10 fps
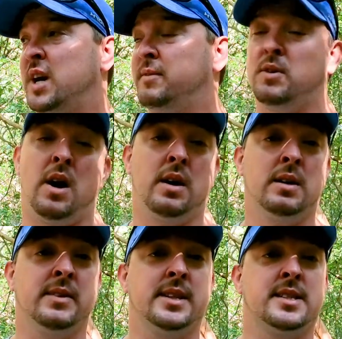travel
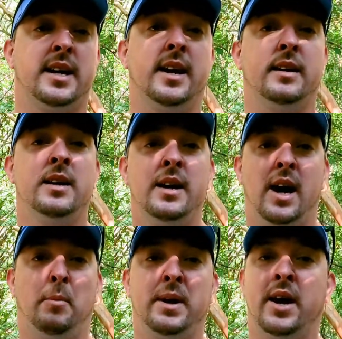all over the state,
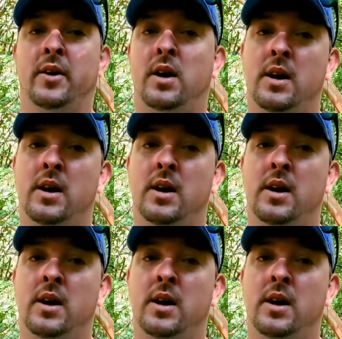helping out on